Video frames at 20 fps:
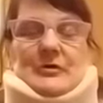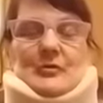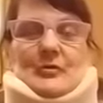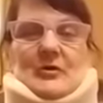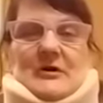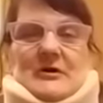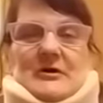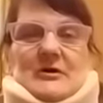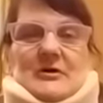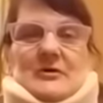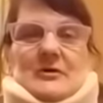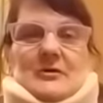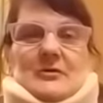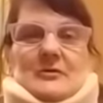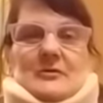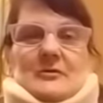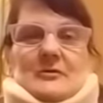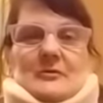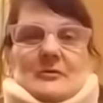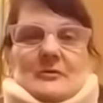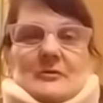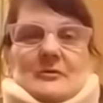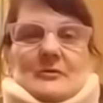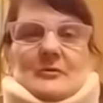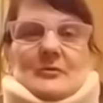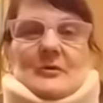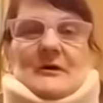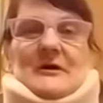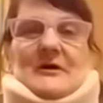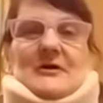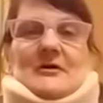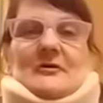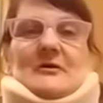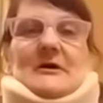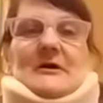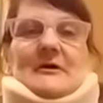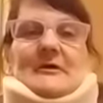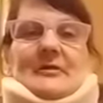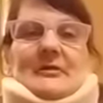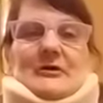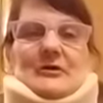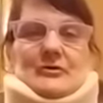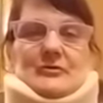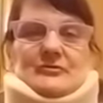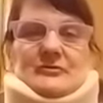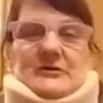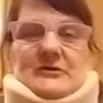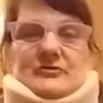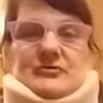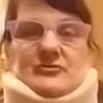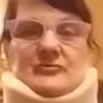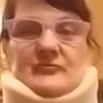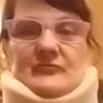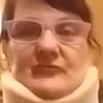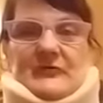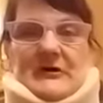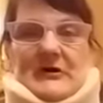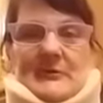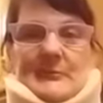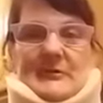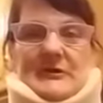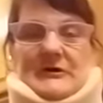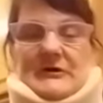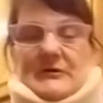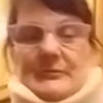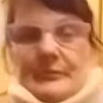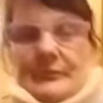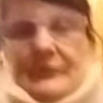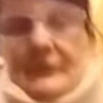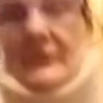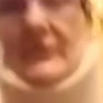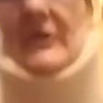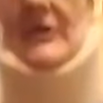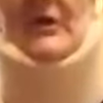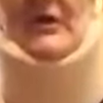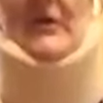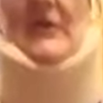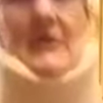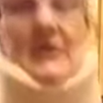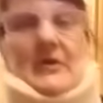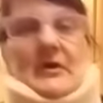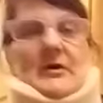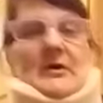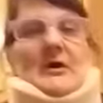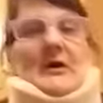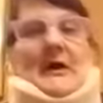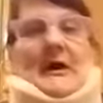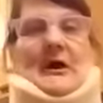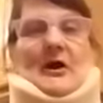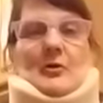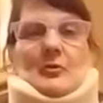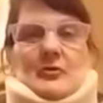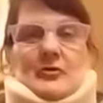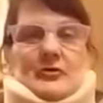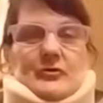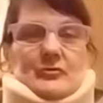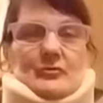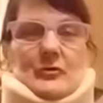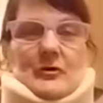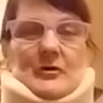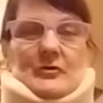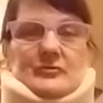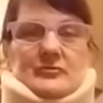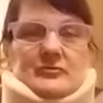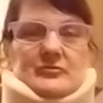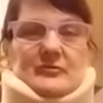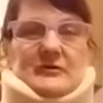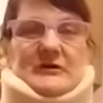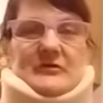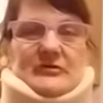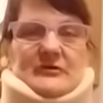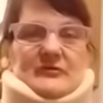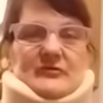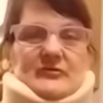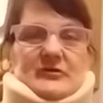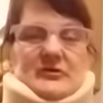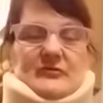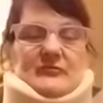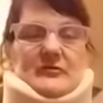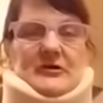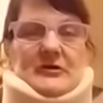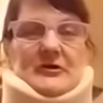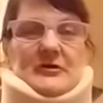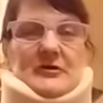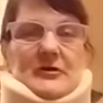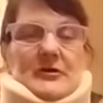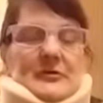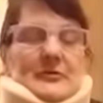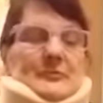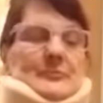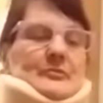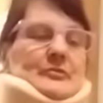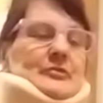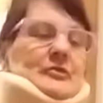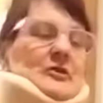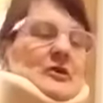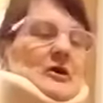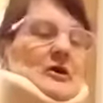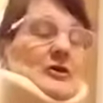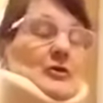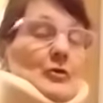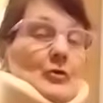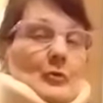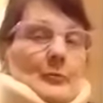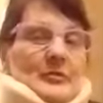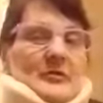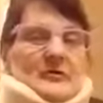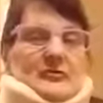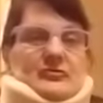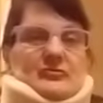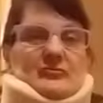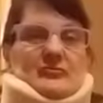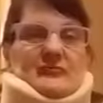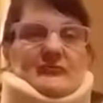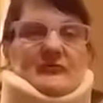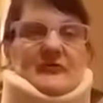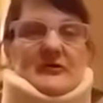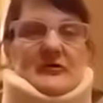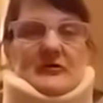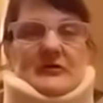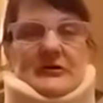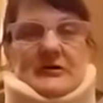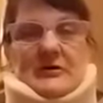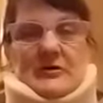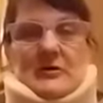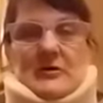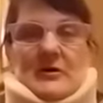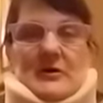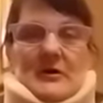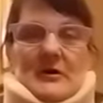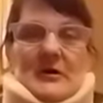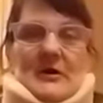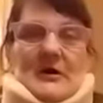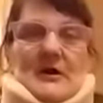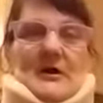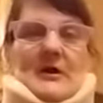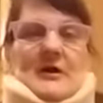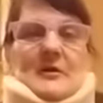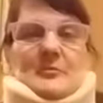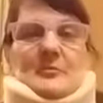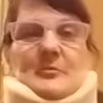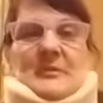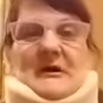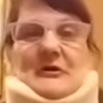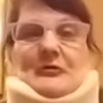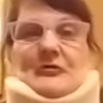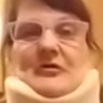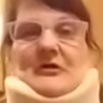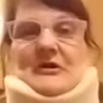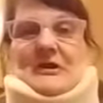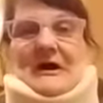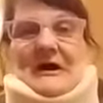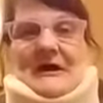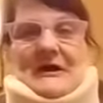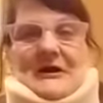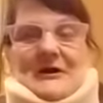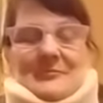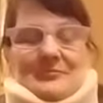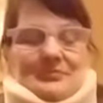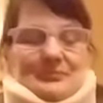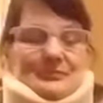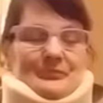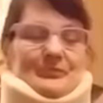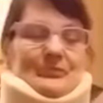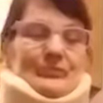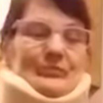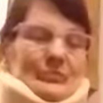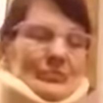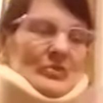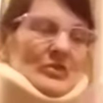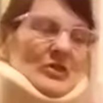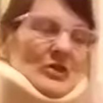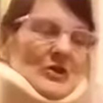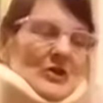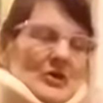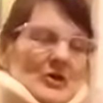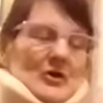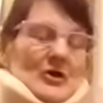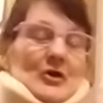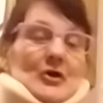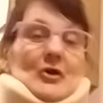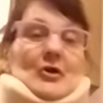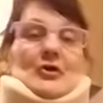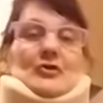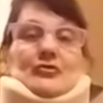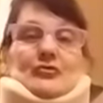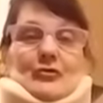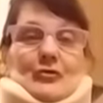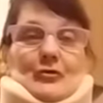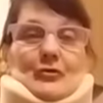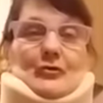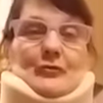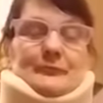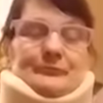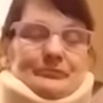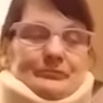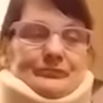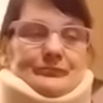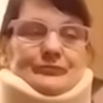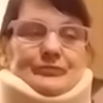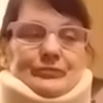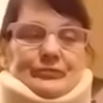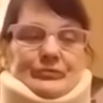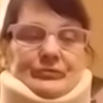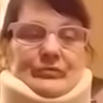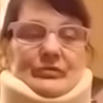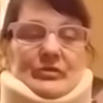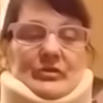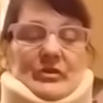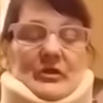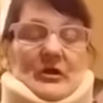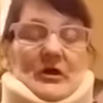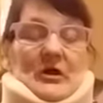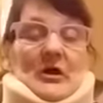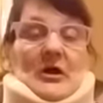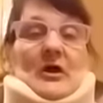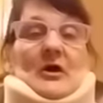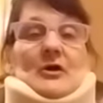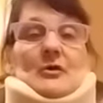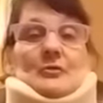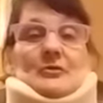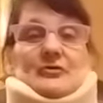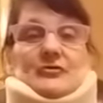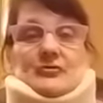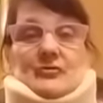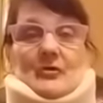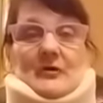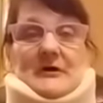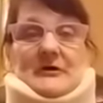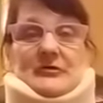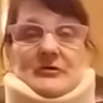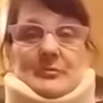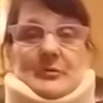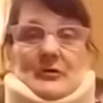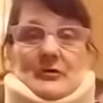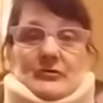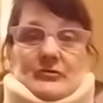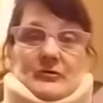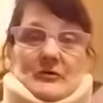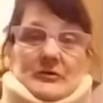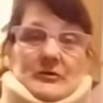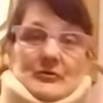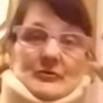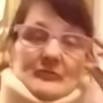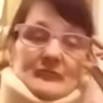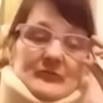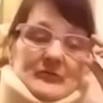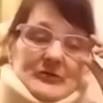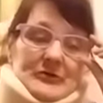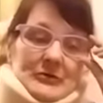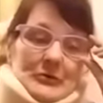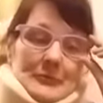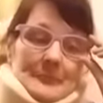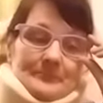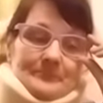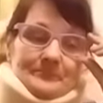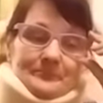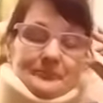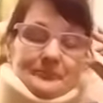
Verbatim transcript: Well, well, hello, Denture family. How are you all doing this evening? I hope that you're faring better than I am. So, I was going to post a little video